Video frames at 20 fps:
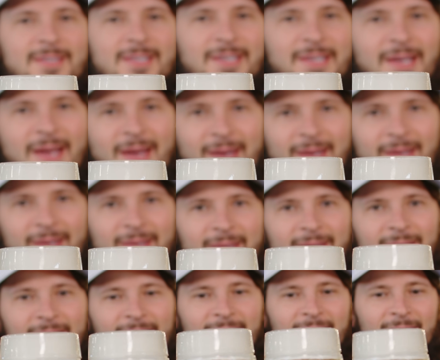
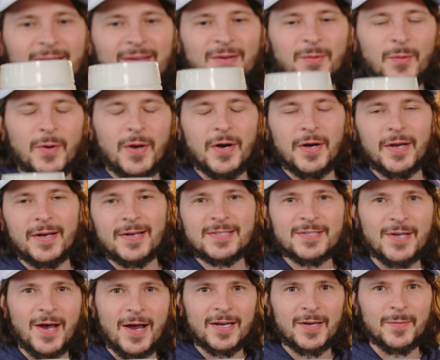Today, we are going
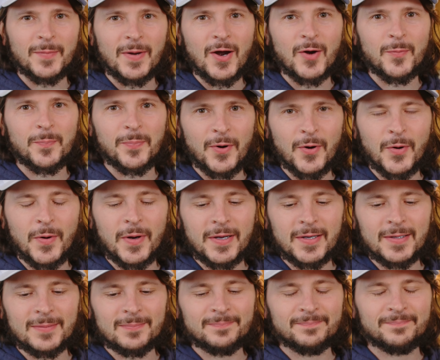to talk about
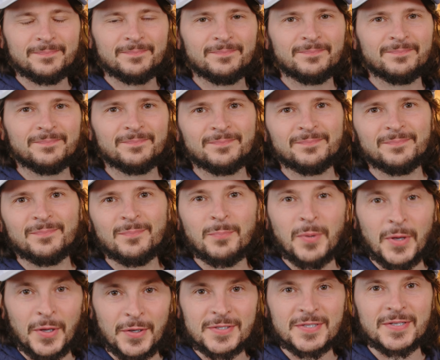brewing
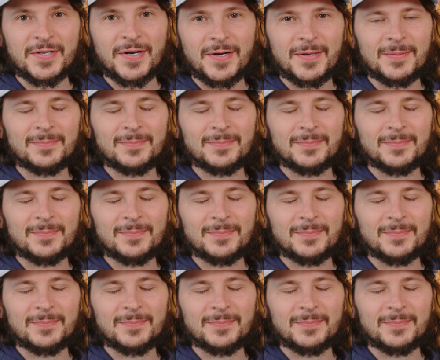Pilsner.